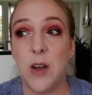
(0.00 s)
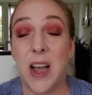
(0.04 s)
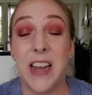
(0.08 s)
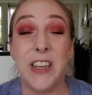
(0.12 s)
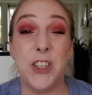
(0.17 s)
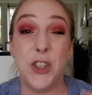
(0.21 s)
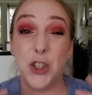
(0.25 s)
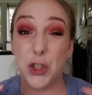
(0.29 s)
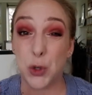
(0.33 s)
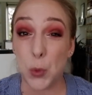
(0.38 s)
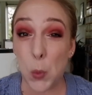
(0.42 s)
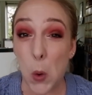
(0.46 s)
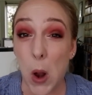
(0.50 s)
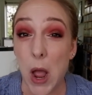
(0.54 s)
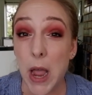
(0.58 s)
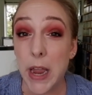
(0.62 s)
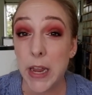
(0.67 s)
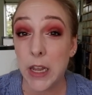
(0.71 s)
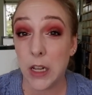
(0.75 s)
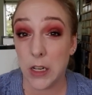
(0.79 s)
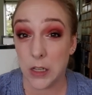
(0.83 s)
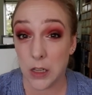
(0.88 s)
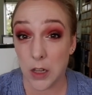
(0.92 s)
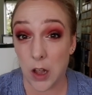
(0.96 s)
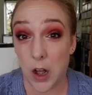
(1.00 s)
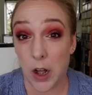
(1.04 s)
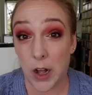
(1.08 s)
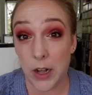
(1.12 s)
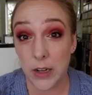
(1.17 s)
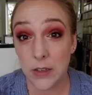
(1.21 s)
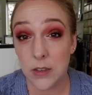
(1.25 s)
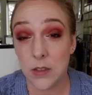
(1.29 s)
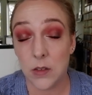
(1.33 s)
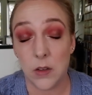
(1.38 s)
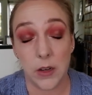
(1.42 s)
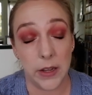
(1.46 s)
I try a
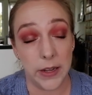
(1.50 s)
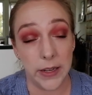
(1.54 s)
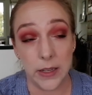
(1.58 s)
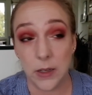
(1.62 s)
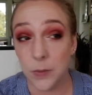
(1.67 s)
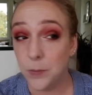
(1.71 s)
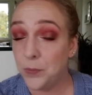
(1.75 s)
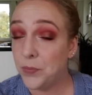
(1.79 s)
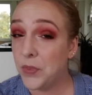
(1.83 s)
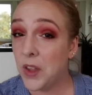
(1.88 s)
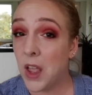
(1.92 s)
lot. Like